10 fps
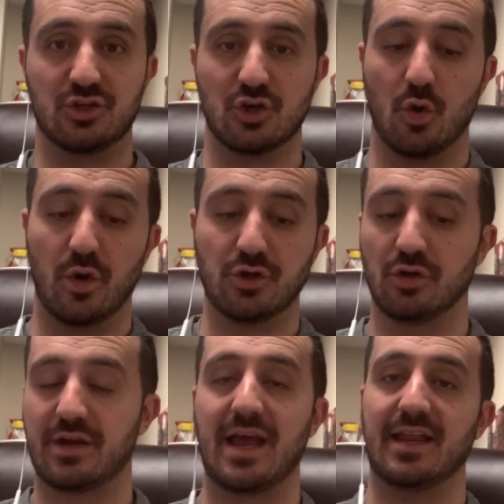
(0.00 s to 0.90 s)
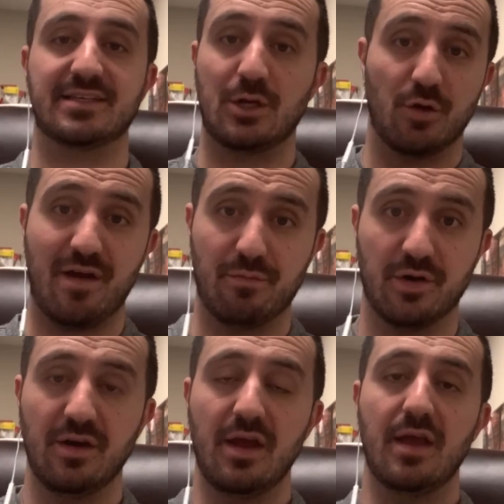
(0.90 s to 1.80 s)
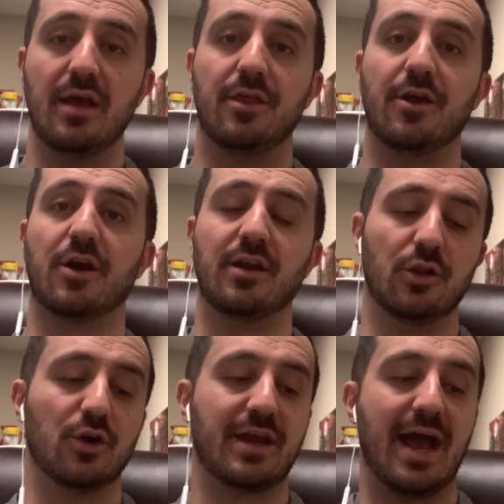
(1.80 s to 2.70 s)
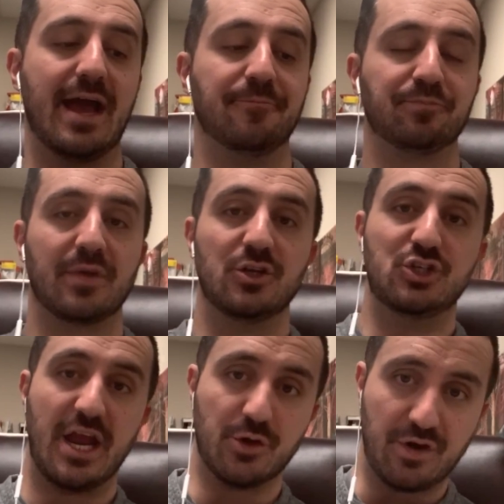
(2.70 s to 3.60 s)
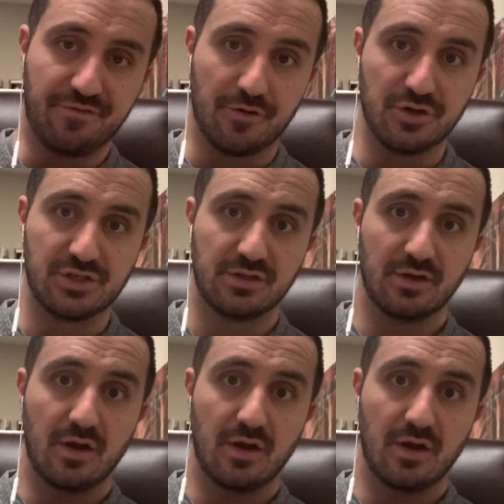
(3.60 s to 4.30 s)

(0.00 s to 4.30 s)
So when you're looking at, let's say, November, they're going to look at January first